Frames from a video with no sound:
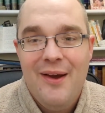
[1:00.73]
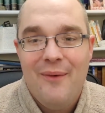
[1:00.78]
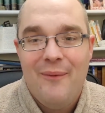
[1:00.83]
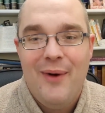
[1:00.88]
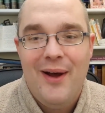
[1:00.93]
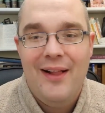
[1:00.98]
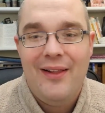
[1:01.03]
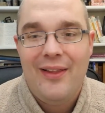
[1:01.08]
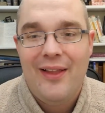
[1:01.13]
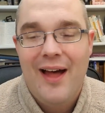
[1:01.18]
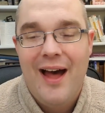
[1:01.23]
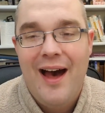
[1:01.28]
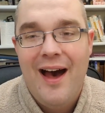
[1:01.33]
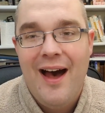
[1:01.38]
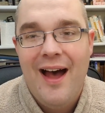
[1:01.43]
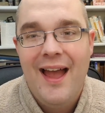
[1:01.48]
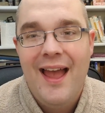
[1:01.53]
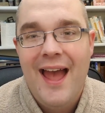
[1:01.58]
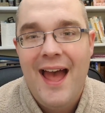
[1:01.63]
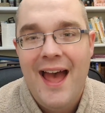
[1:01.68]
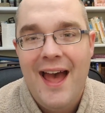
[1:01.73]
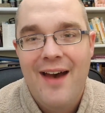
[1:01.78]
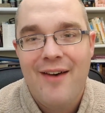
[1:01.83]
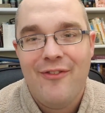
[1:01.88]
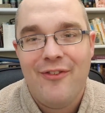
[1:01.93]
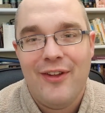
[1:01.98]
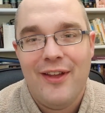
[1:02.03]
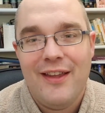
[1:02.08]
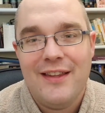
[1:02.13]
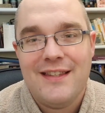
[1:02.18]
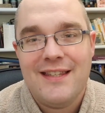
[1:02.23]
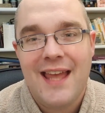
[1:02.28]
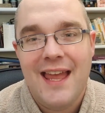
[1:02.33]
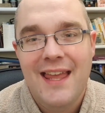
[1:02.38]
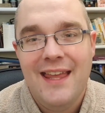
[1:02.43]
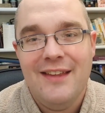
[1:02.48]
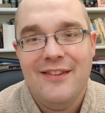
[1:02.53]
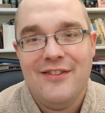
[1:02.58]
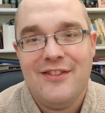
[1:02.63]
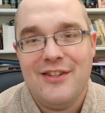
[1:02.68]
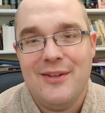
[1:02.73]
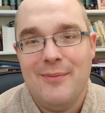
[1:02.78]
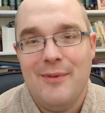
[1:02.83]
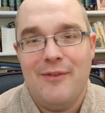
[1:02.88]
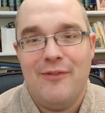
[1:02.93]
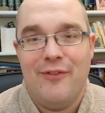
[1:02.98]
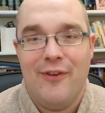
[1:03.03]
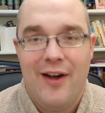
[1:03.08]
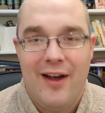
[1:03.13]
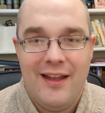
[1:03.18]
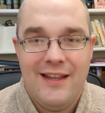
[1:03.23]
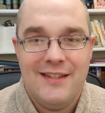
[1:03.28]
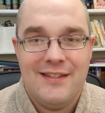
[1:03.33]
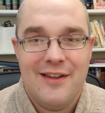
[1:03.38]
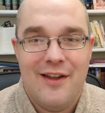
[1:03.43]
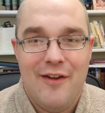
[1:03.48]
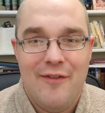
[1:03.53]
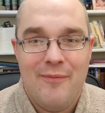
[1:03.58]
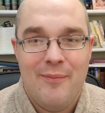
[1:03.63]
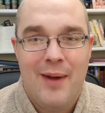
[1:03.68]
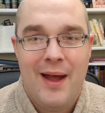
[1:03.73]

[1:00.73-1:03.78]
Well, I have taken some advice of